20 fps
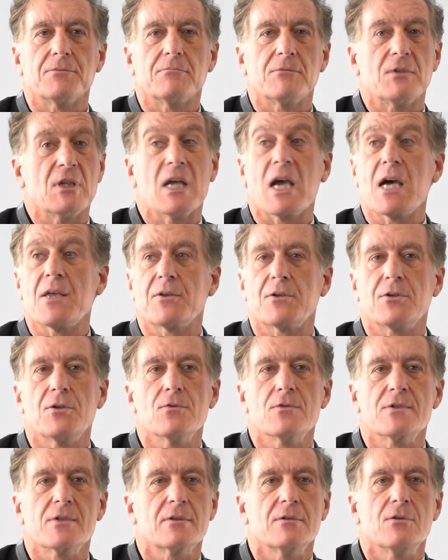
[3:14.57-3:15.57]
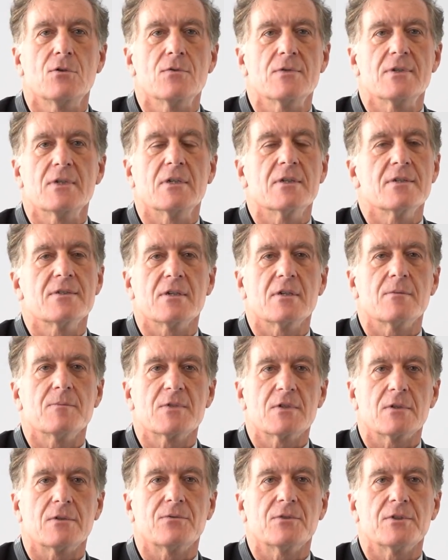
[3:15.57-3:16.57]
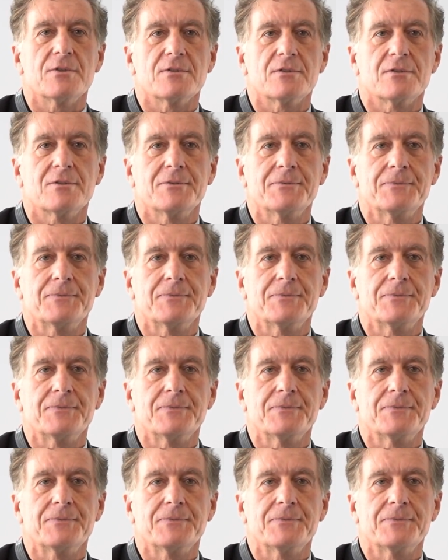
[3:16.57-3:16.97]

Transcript: the other user using the same service.